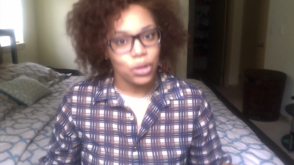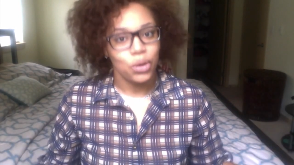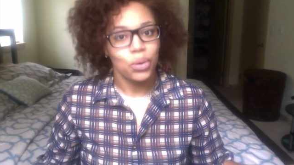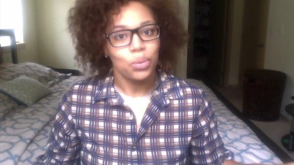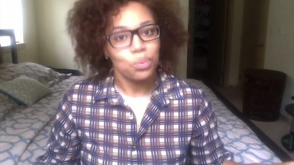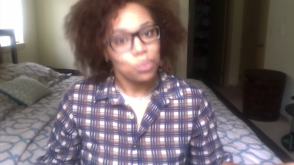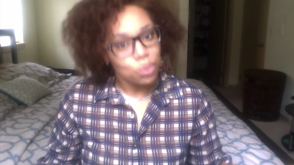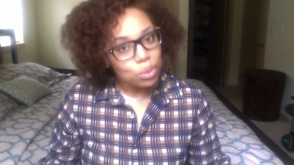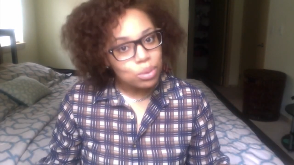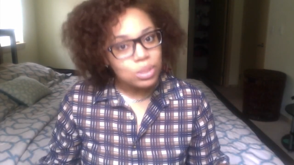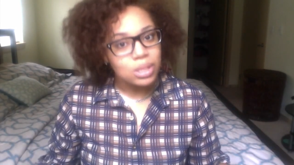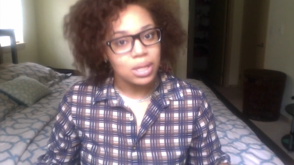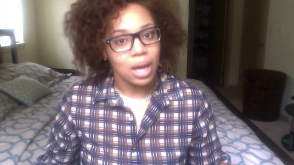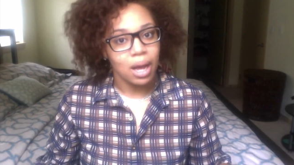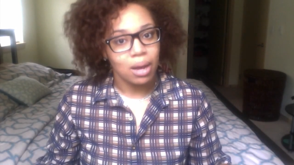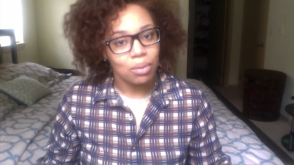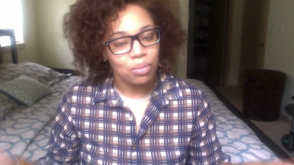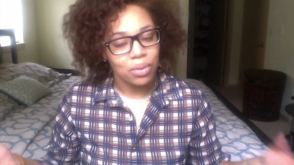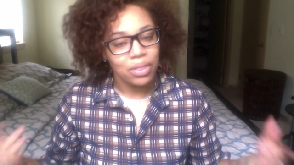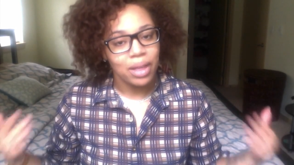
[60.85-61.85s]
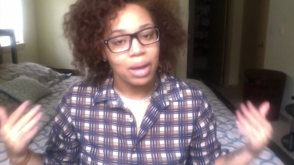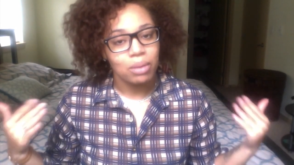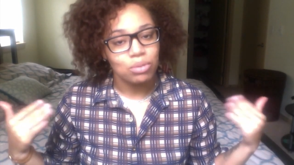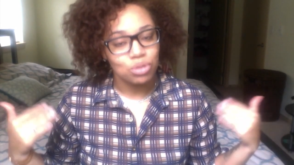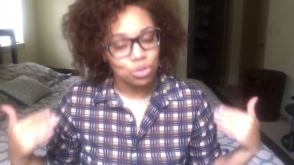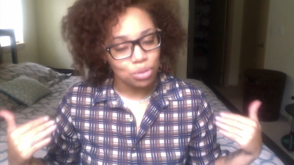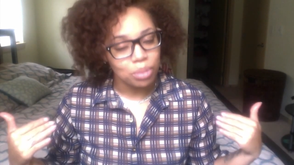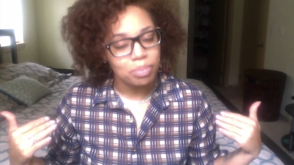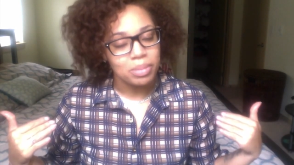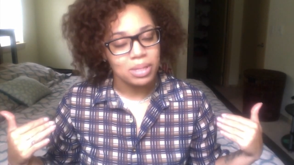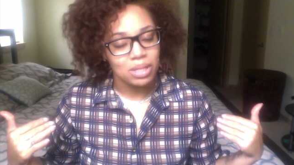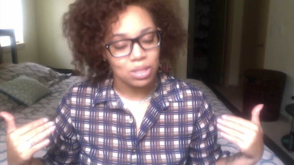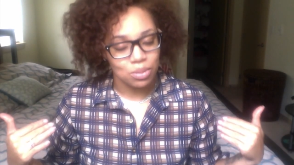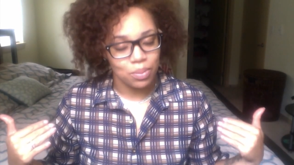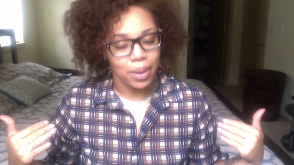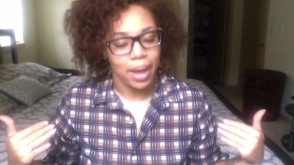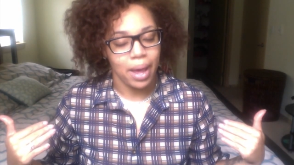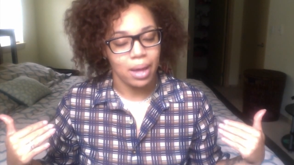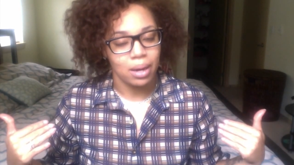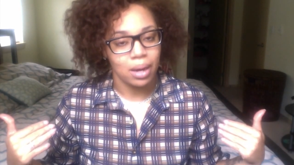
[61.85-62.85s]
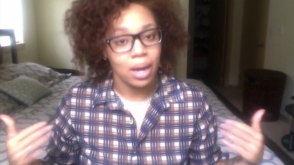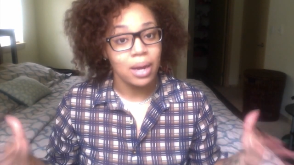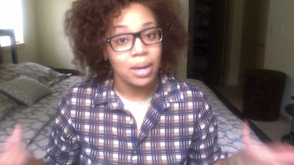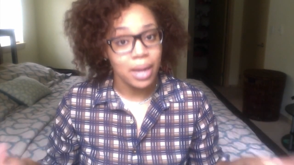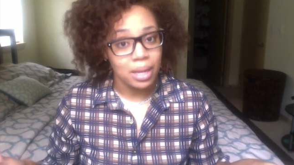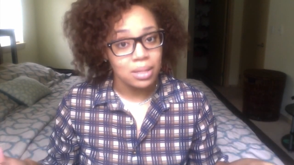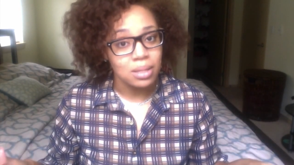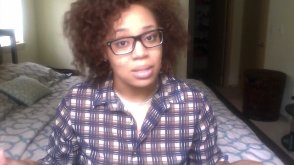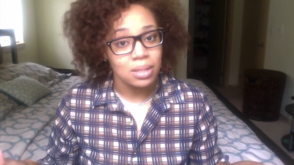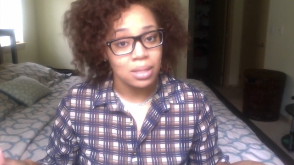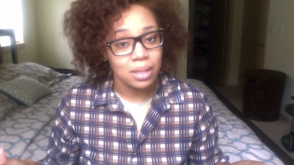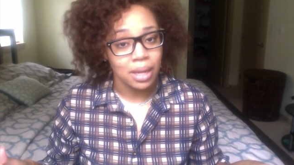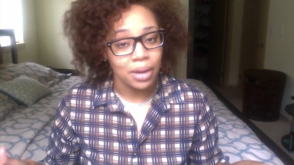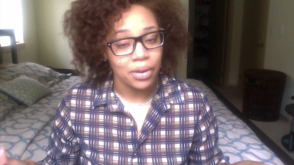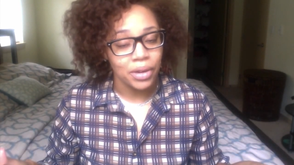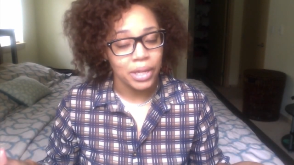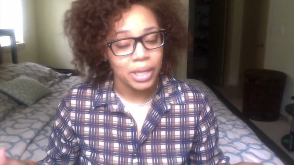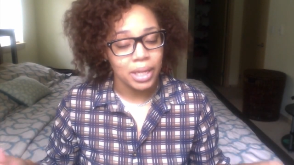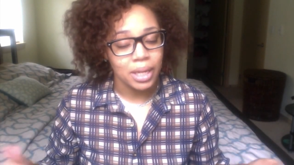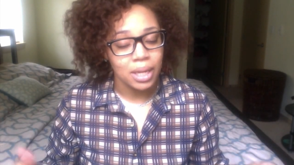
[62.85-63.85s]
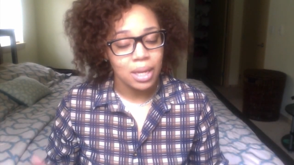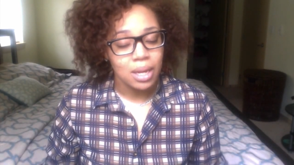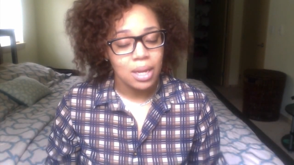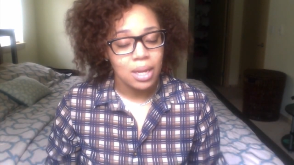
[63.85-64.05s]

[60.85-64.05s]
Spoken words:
woosah without dripping sweat unnecessarily.